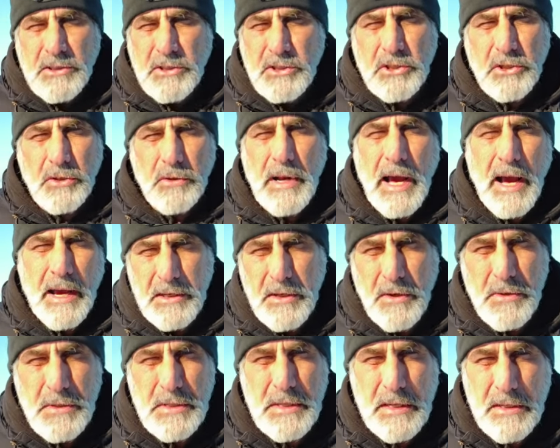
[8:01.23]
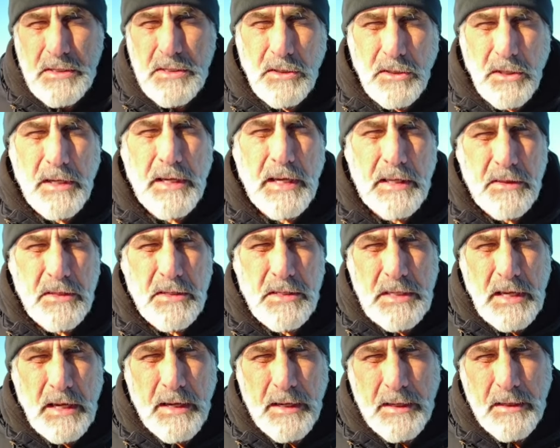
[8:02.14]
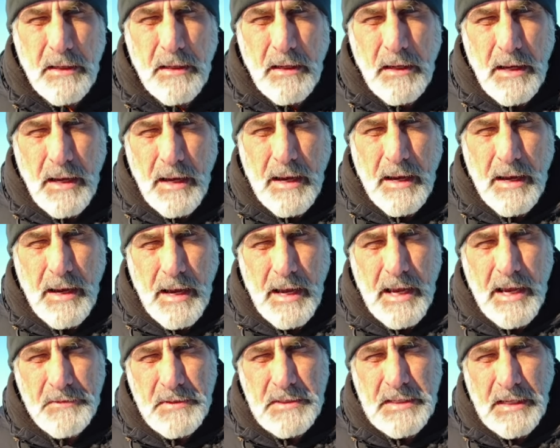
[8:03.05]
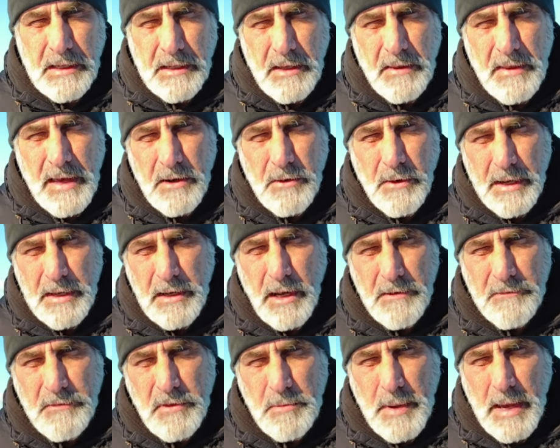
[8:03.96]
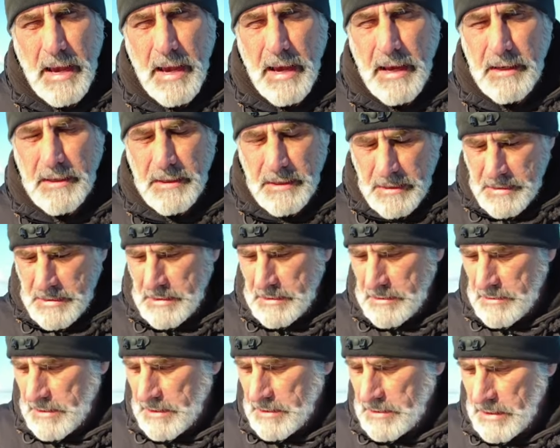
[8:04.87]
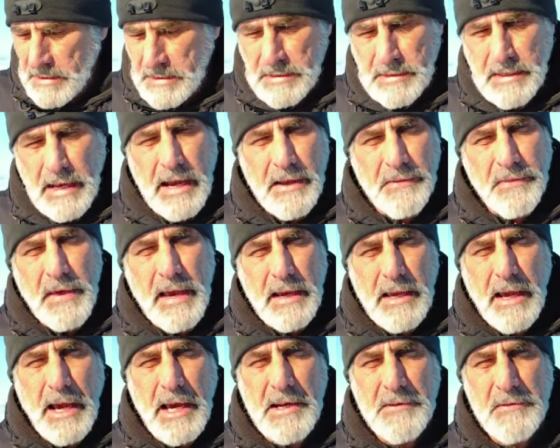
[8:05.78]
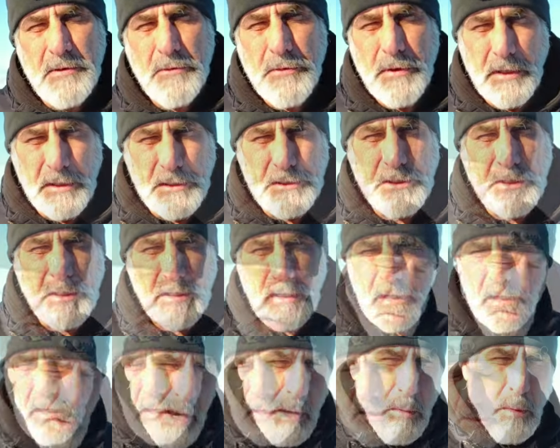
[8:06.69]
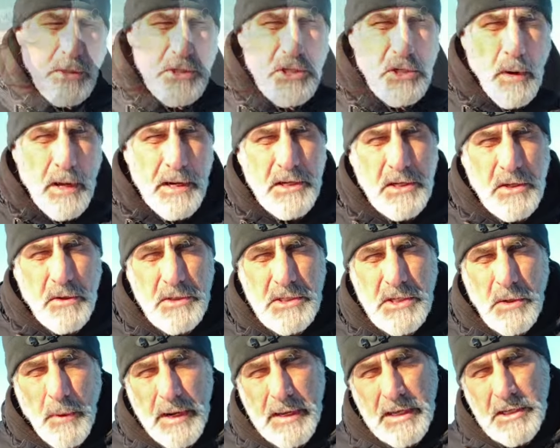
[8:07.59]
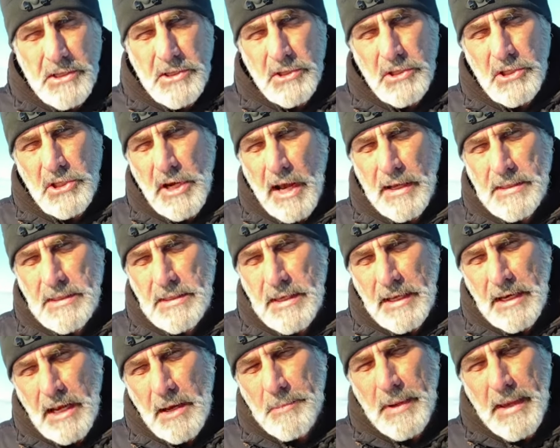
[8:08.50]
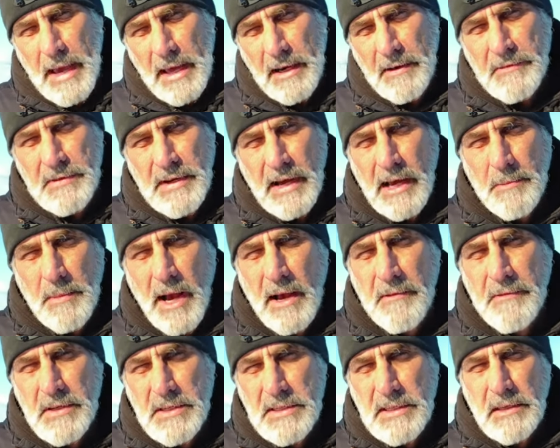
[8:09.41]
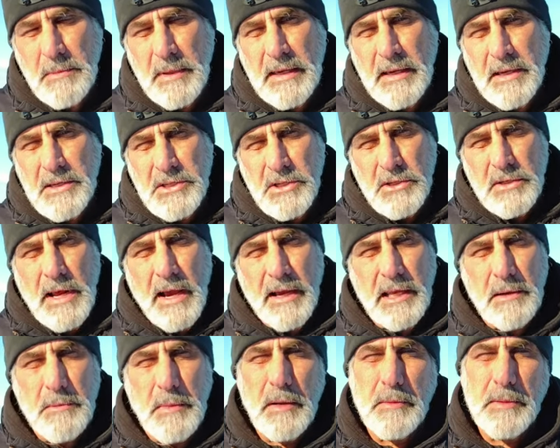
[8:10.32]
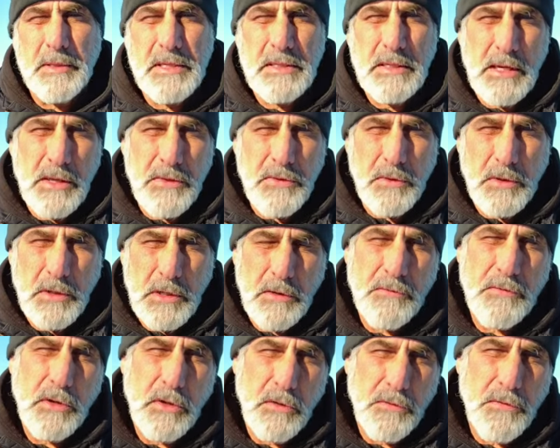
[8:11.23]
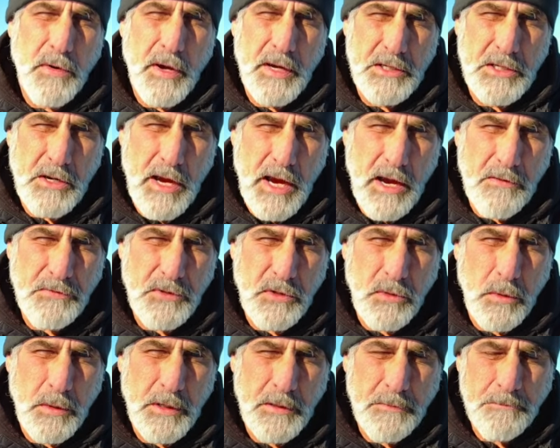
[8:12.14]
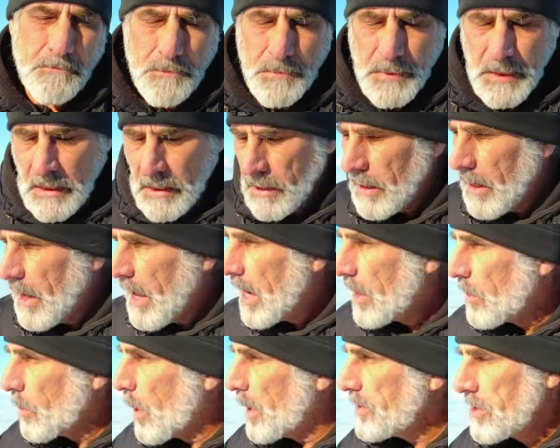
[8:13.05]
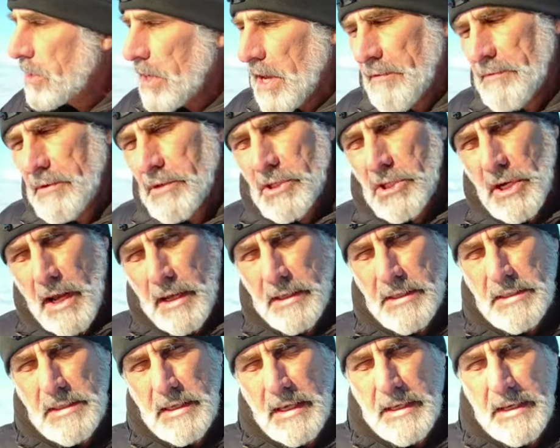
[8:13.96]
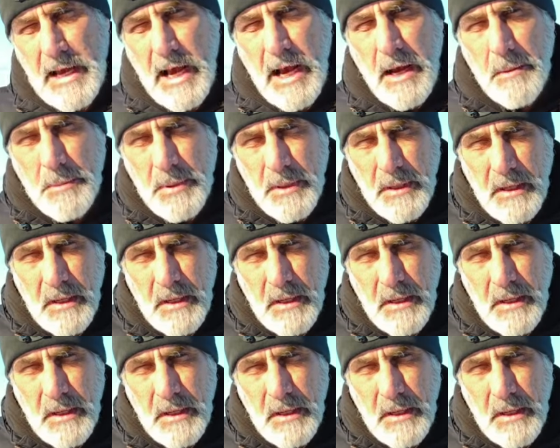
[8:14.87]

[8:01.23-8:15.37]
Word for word: do not use this to look at the sun. I have to tell you that right off the bat, this is not that kind of a filter. Anyway, what you want to do is you want to get your shot set up ahead of time, obviously, because you're not going to be able to see through your viewfinder afterward. And once you have your shot set up,